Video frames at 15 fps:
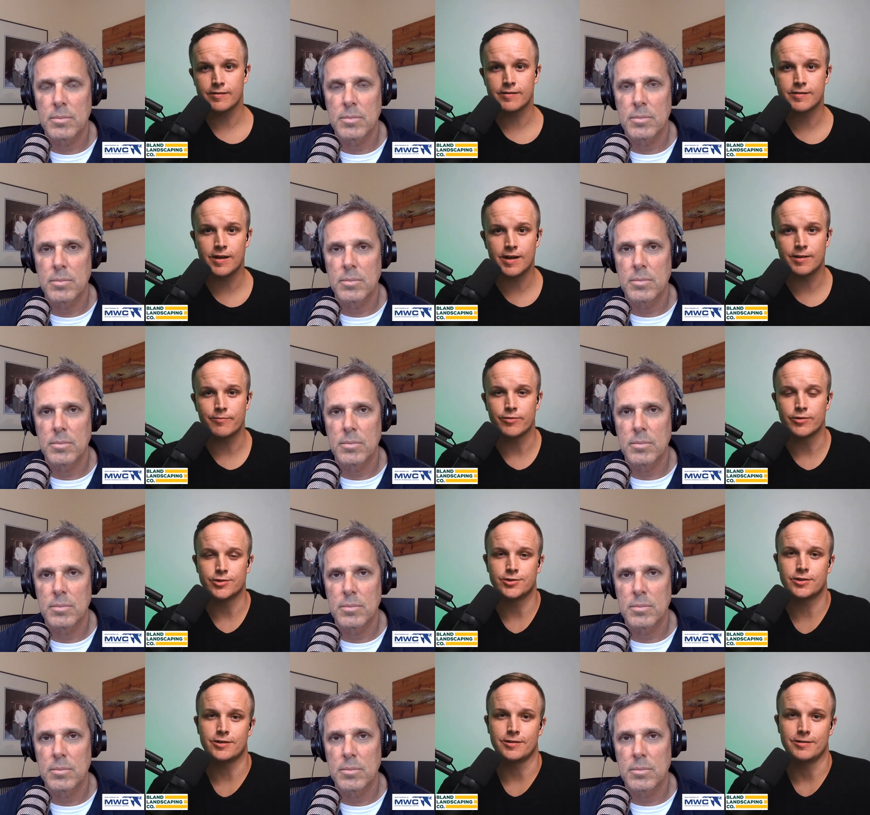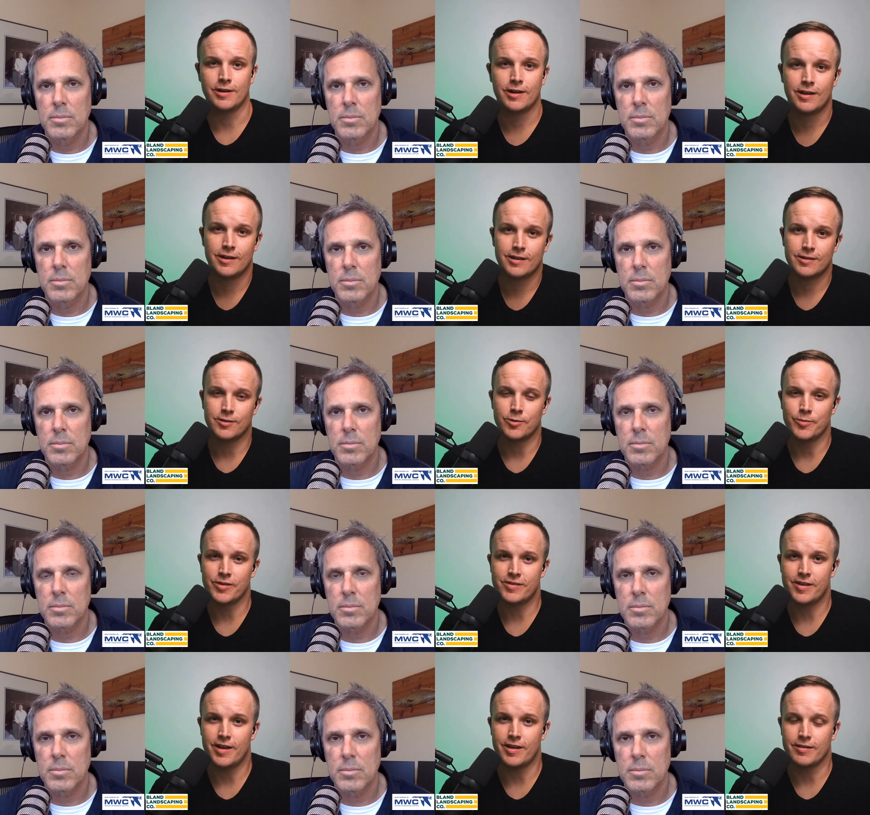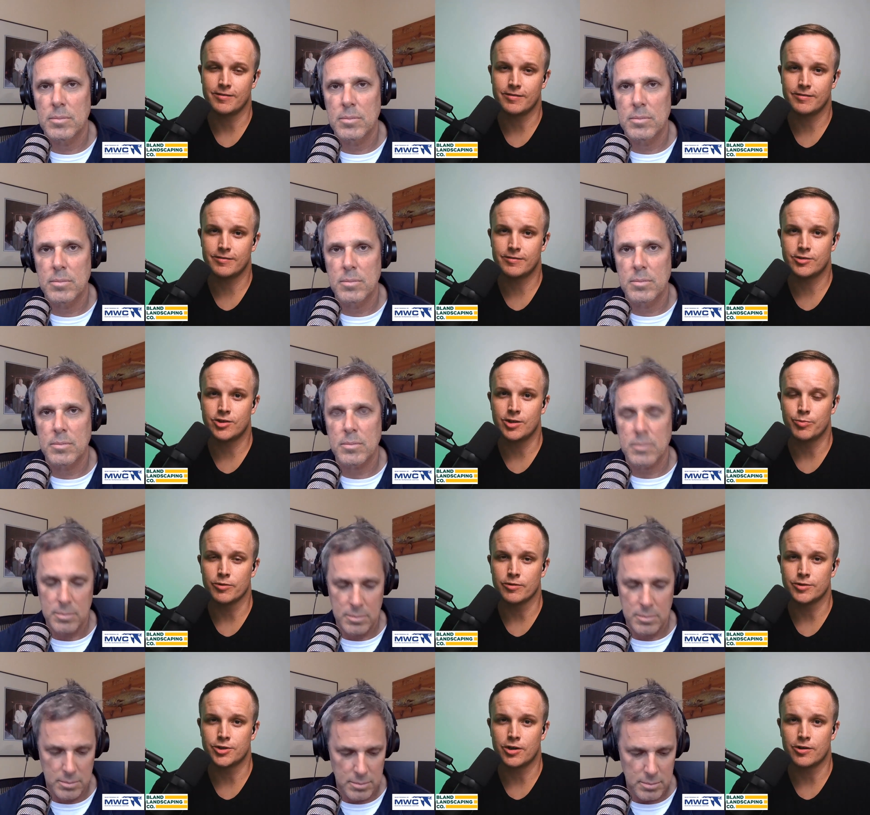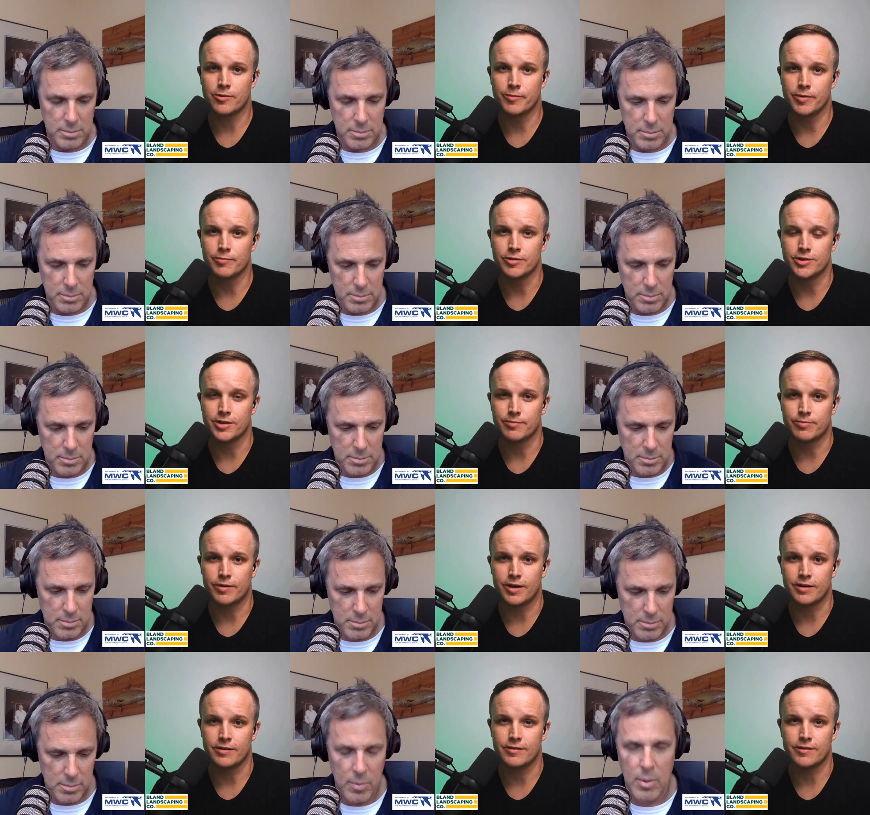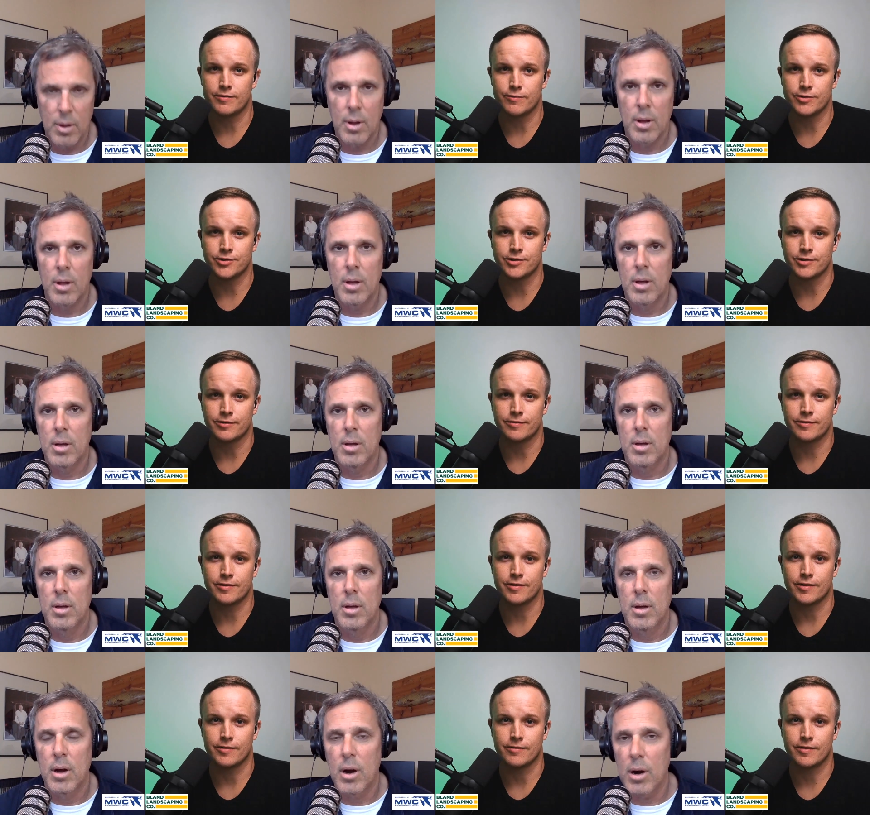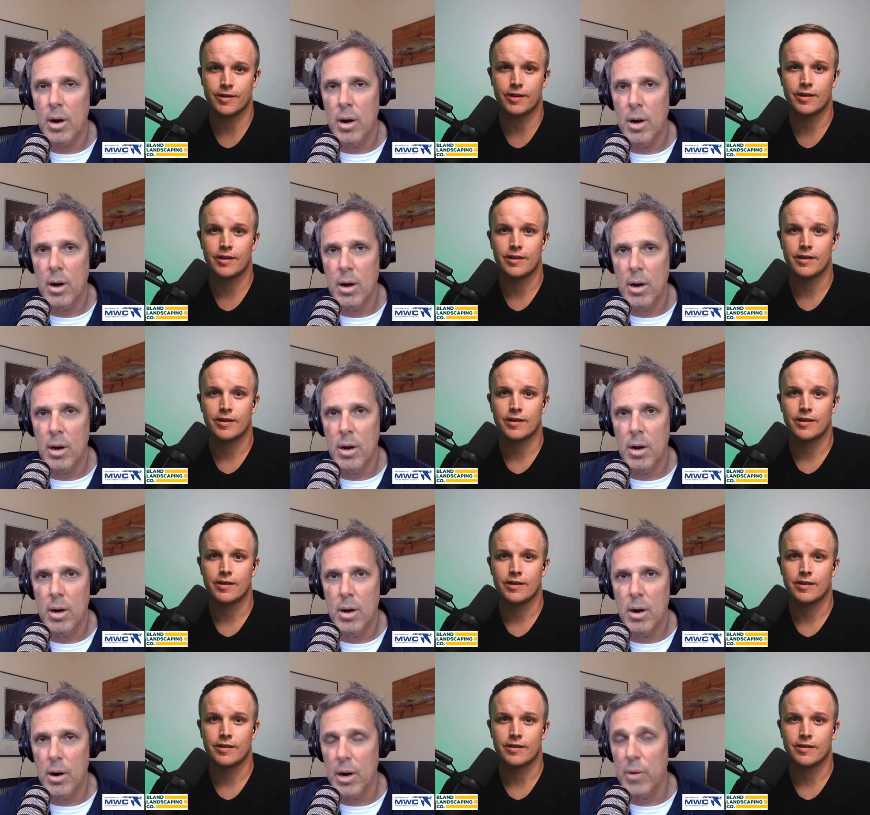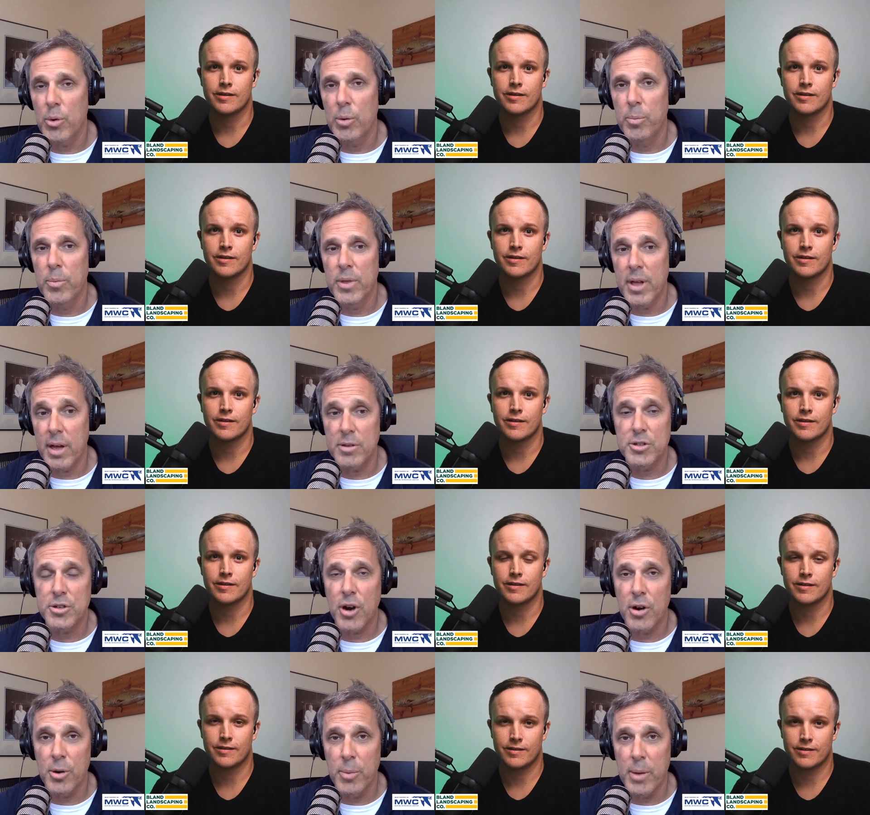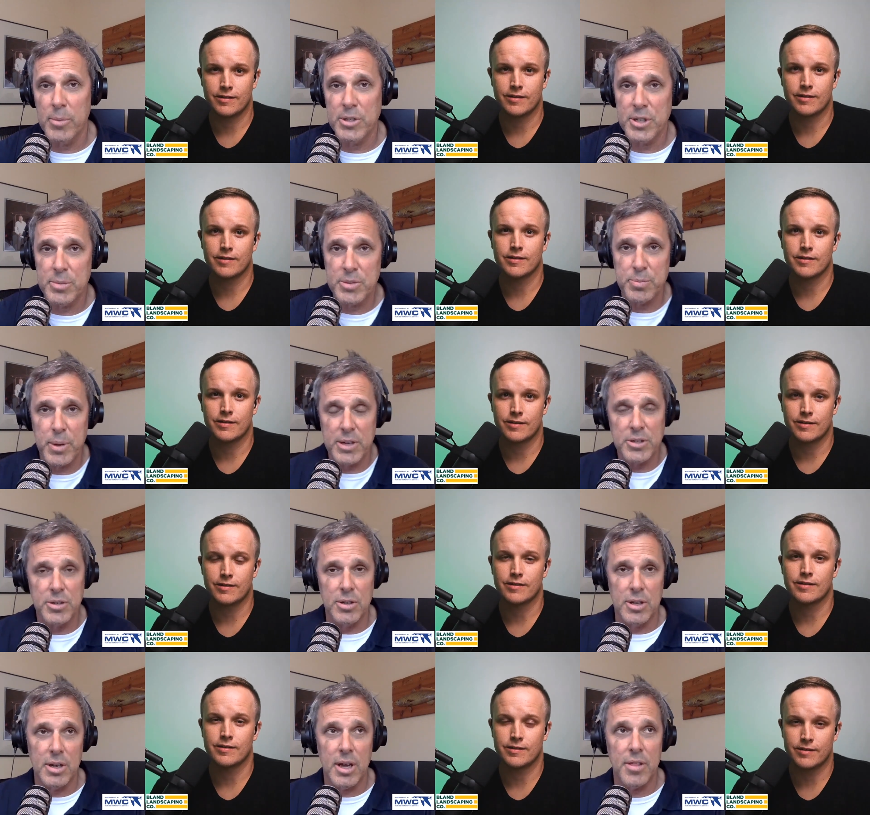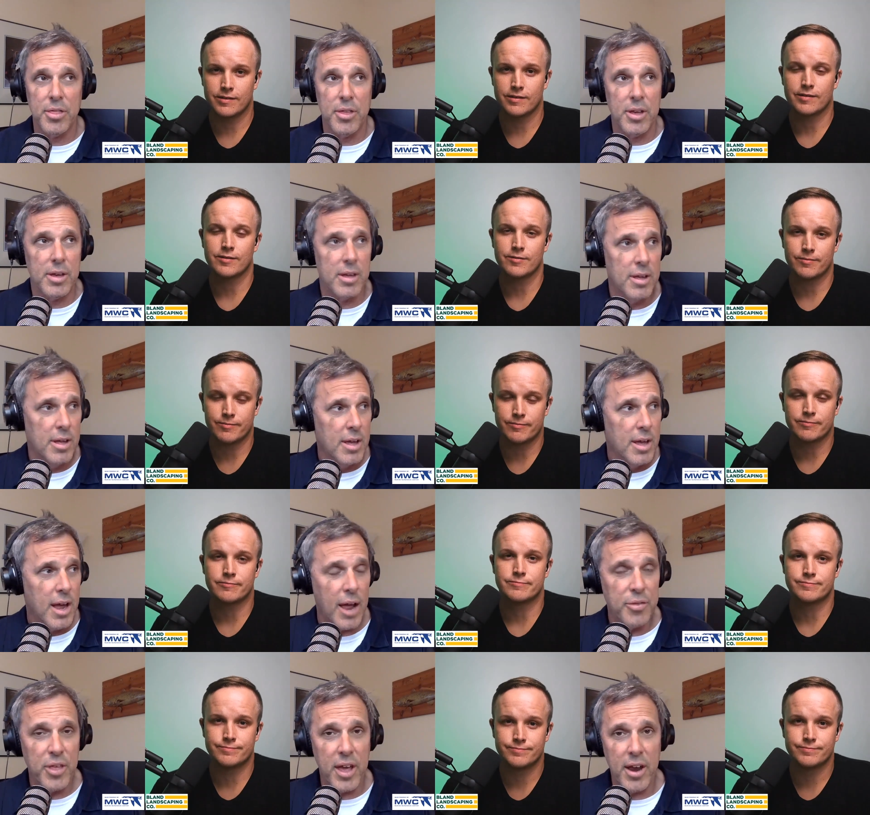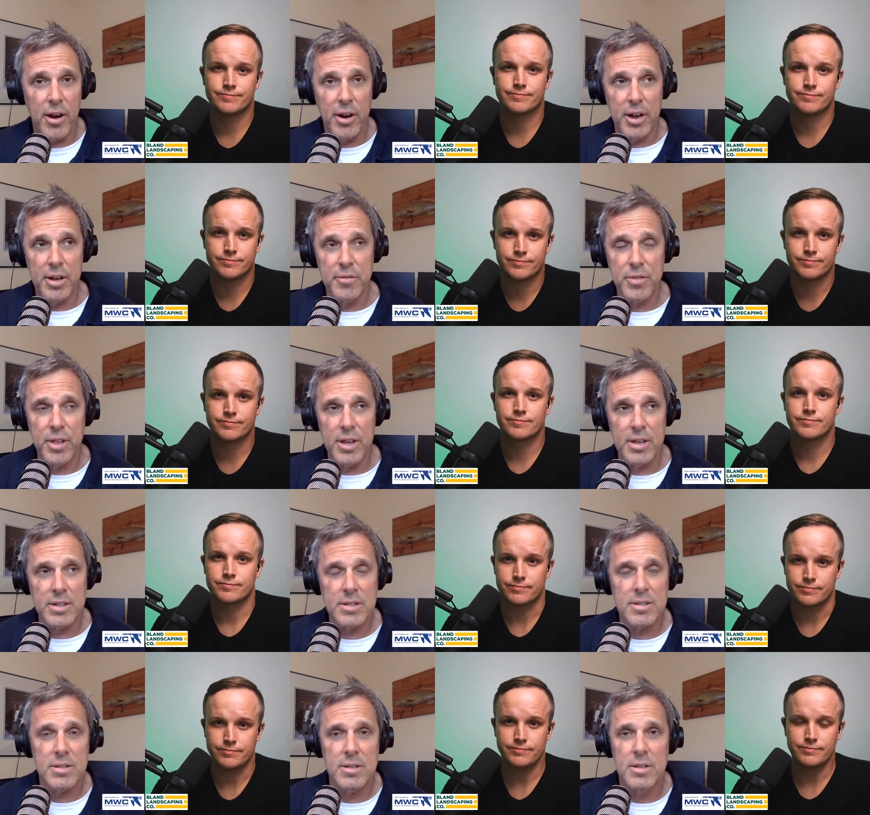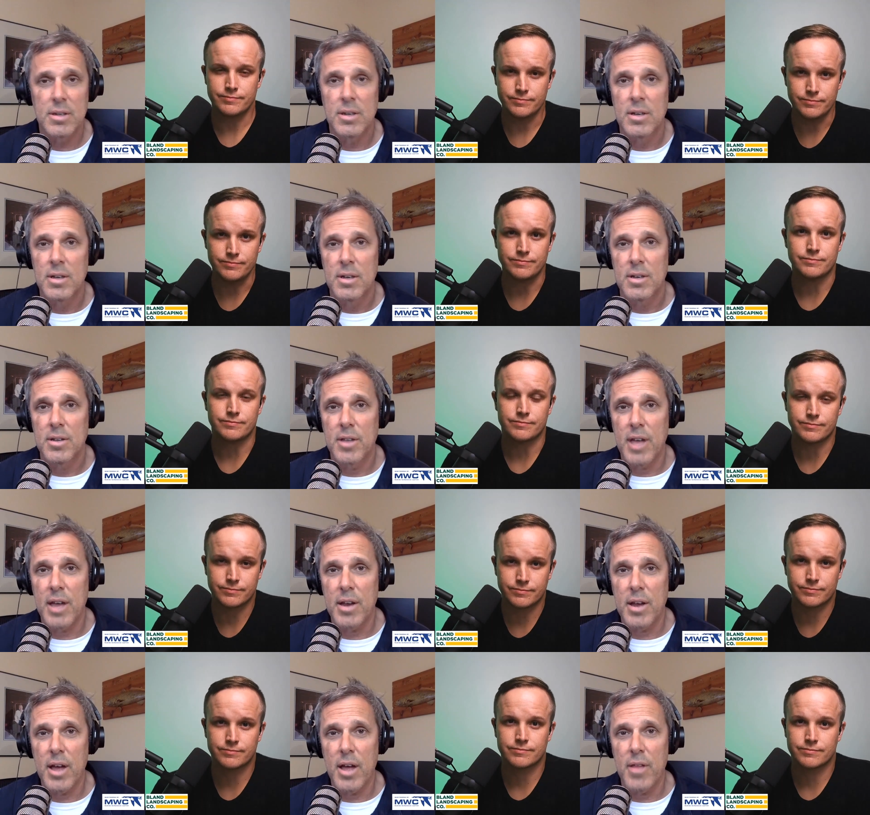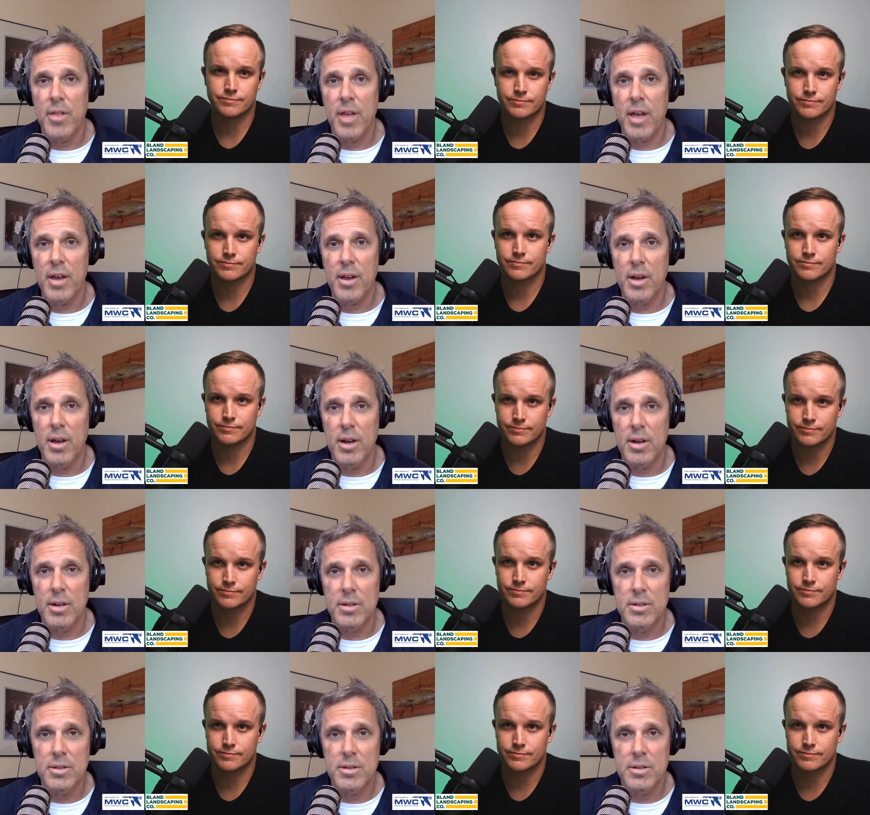Speaker 1: the time for sure. Don't miss that cheaper charter membership price. That's for sure. So, all
Speaker 2: right. Well, yeah, charter membership special. And I think at the airing of this, that that uh,